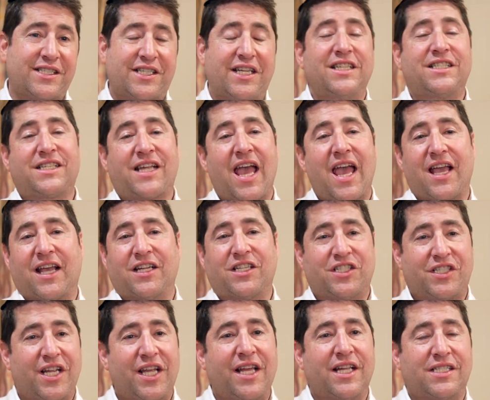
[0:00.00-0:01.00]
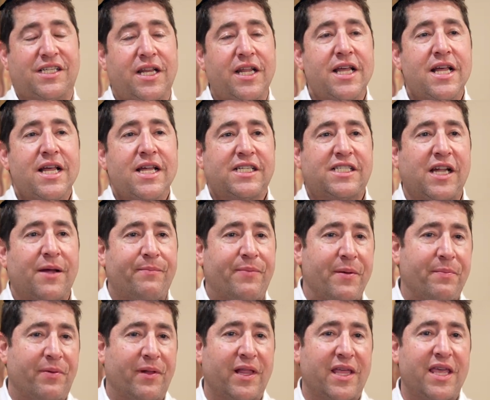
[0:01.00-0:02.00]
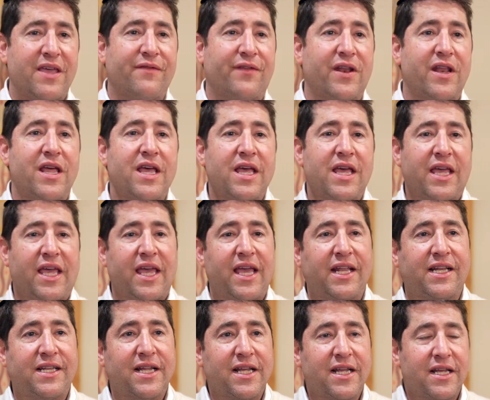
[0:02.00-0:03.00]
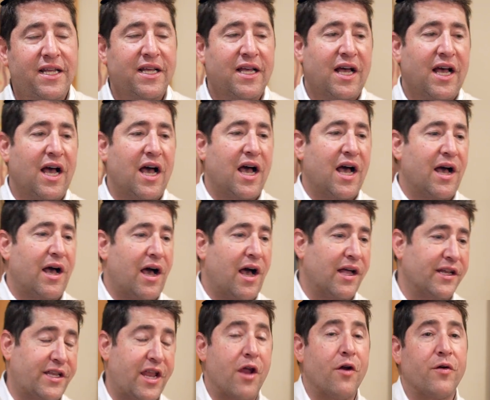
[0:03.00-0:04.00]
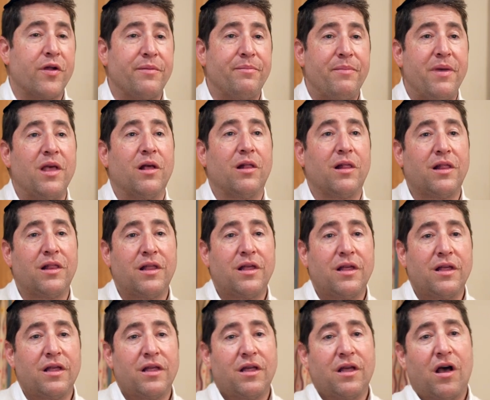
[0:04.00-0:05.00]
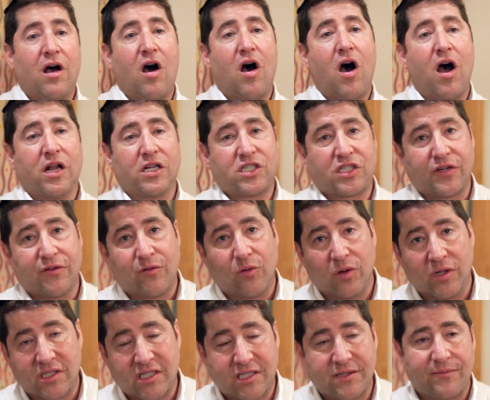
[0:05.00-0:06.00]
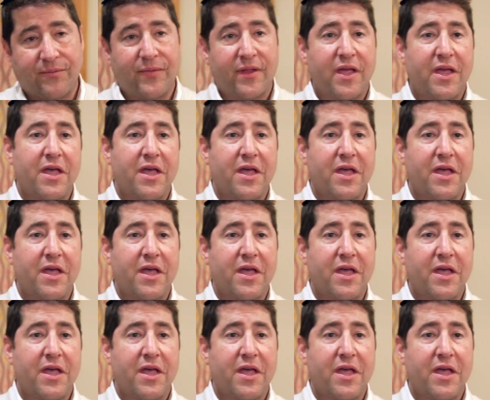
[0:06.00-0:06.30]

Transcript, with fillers: cheesecake and cheese. And some people even eat a dairy meal on Shavuos.